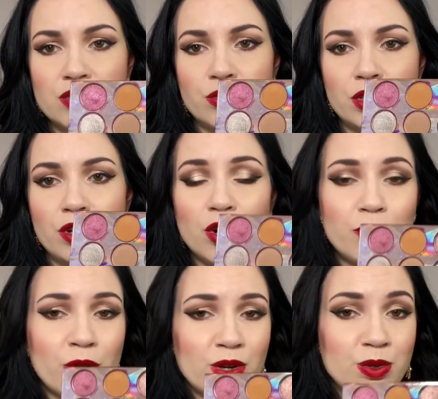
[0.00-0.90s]
You can go
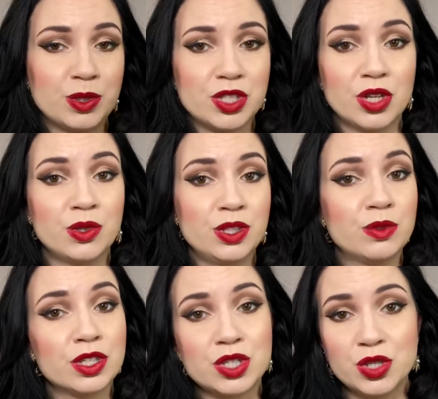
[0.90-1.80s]
more cool tone, you
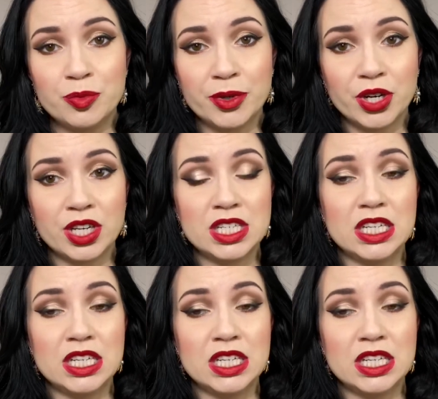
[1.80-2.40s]
can do burgundy,